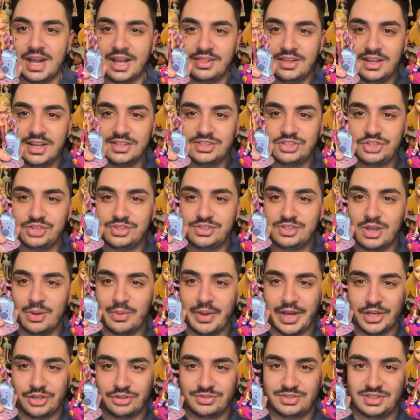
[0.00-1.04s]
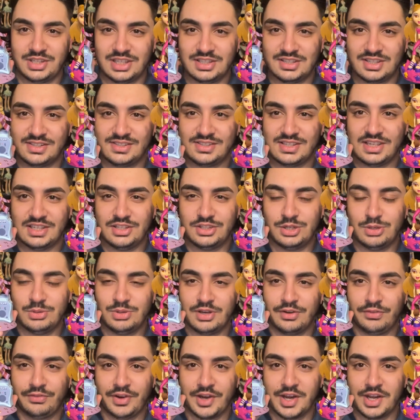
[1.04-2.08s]
I think it's just so interesting to see two
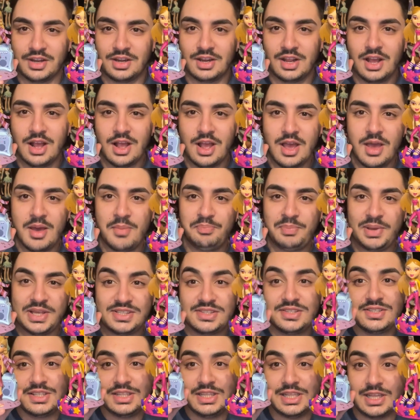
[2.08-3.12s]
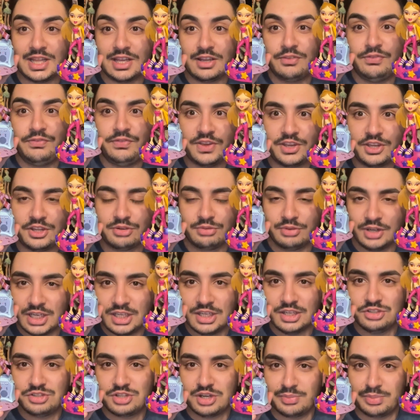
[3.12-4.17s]
different basically like figurine
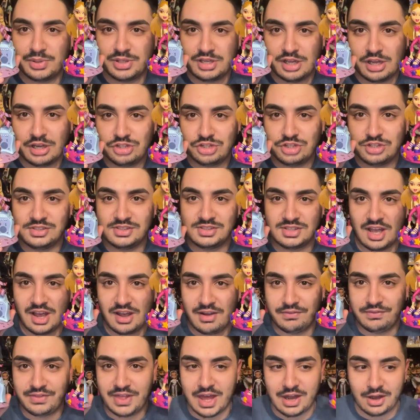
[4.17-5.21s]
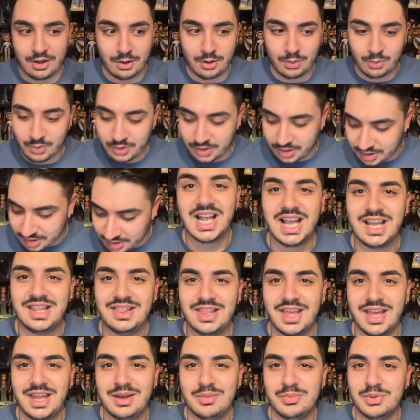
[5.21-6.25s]
interpretations of that artwork. And
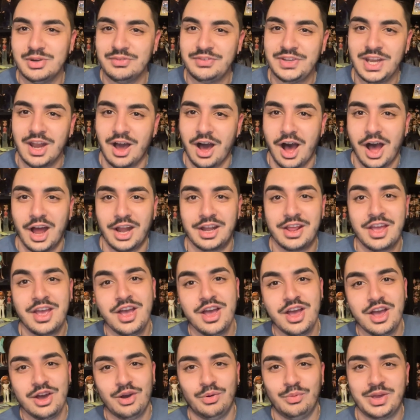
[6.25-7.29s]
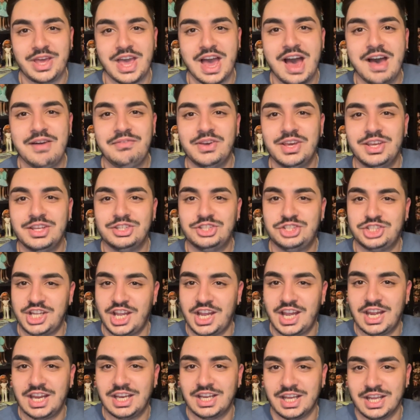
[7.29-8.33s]
then moving on, we have
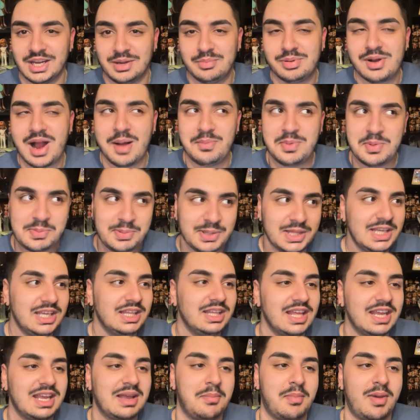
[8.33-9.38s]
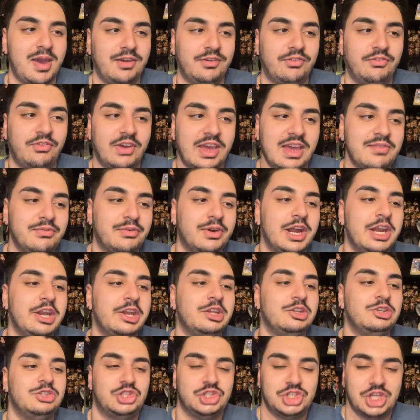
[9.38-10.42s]
Jade and probably like my
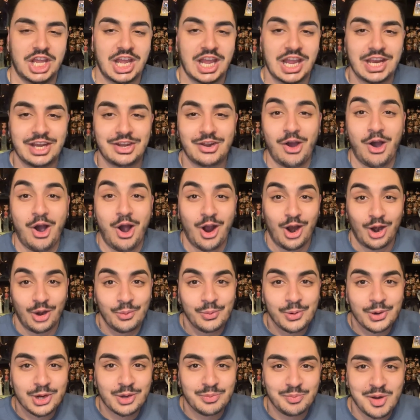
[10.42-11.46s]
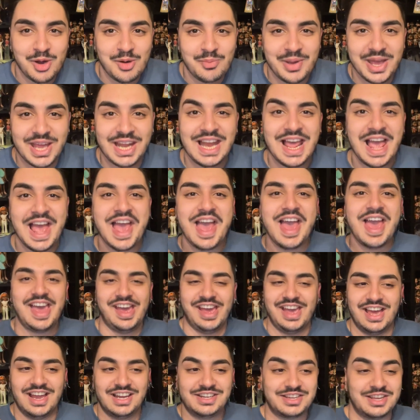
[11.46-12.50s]
favorite Jade artwork moment.
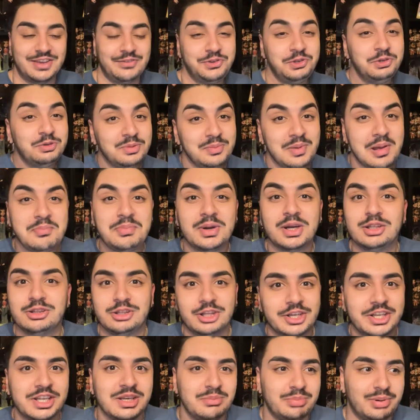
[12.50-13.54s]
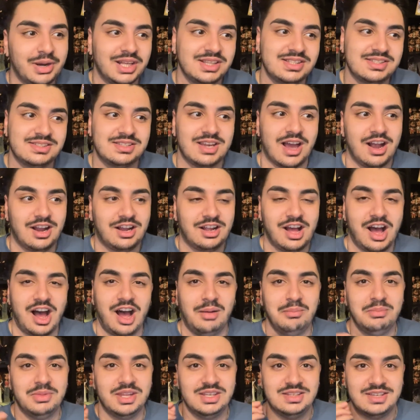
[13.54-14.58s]
And if you remember
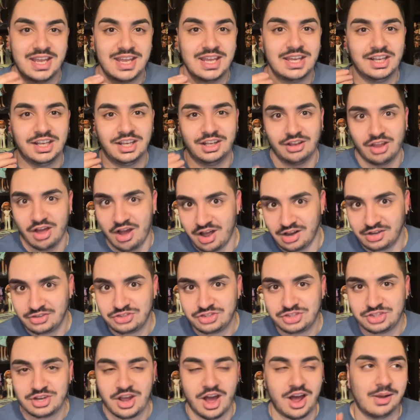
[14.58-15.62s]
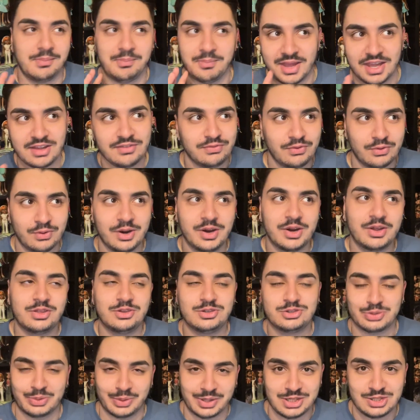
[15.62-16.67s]
lookinbratz.com, the day it launched on May 4th,
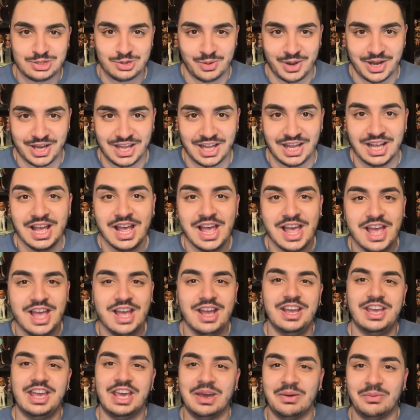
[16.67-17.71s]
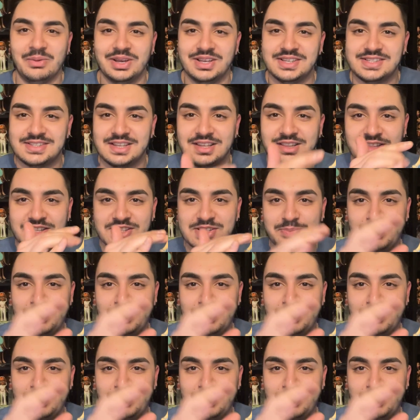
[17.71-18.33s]
2020, it was this